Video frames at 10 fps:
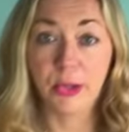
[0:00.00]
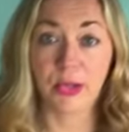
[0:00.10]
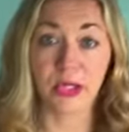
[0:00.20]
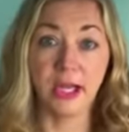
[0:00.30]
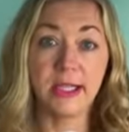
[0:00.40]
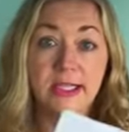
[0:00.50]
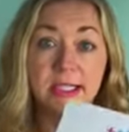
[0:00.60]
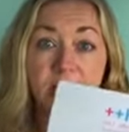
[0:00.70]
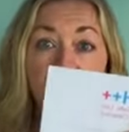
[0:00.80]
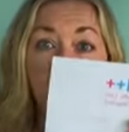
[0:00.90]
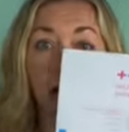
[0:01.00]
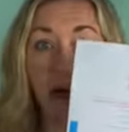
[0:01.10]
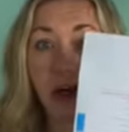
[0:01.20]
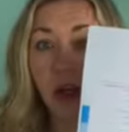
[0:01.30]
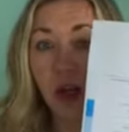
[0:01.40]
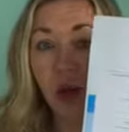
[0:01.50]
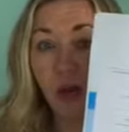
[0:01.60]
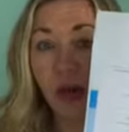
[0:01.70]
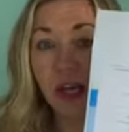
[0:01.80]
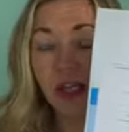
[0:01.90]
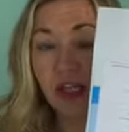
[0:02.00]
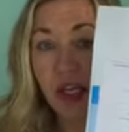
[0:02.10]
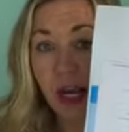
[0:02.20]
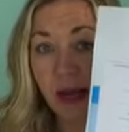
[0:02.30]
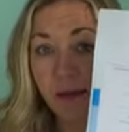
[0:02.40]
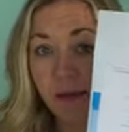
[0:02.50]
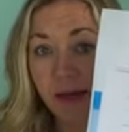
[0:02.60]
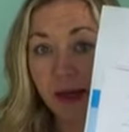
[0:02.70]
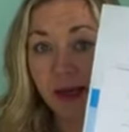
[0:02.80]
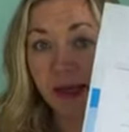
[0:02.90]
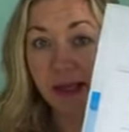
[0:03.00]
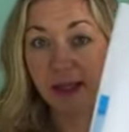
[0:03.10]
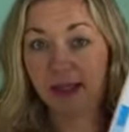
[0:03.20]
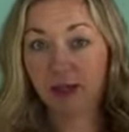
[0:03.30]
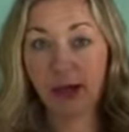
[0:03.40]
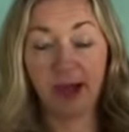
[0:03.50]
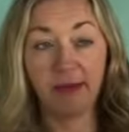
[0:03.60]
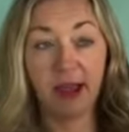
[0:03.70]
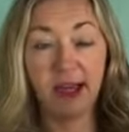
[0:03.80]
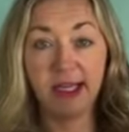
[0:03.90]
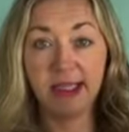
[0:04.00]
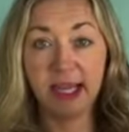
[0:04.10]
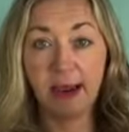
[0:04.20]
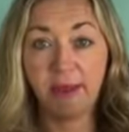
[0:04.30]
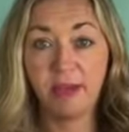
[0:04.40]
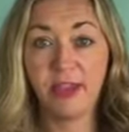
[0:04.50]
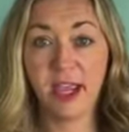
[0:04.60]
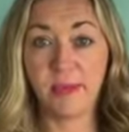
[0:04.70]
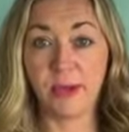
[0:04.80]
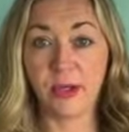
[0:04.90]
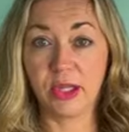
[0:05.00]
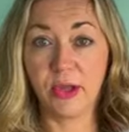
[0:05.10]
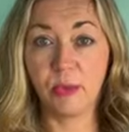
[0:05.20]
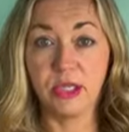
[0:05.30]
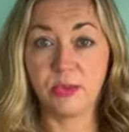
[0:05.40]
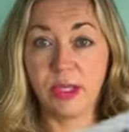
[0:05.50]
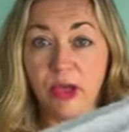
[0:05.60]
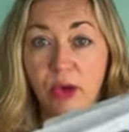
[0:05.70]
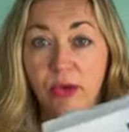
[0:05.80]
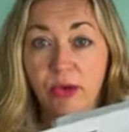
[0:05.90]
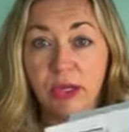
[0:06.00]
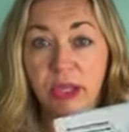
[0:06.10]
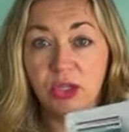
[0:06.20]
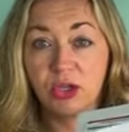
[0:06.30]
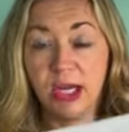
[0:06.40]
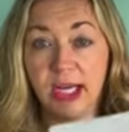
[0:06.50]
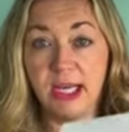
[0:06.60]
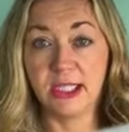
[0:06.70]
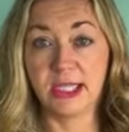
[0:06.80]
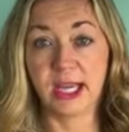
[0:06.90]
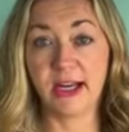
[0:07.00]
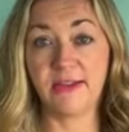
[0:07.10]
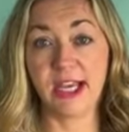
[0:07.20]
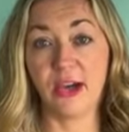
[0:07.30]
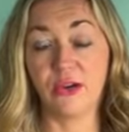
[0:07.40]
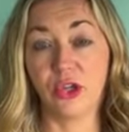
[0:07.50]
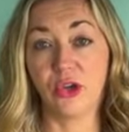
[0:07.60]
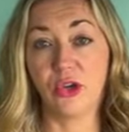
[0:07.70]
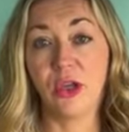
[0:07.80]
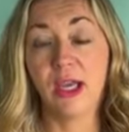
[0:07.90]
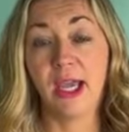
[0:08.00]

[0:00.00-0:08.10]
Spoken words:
booklets here, which it's quite an in-depth, thick booklet, which we go through in the training to kind of tell you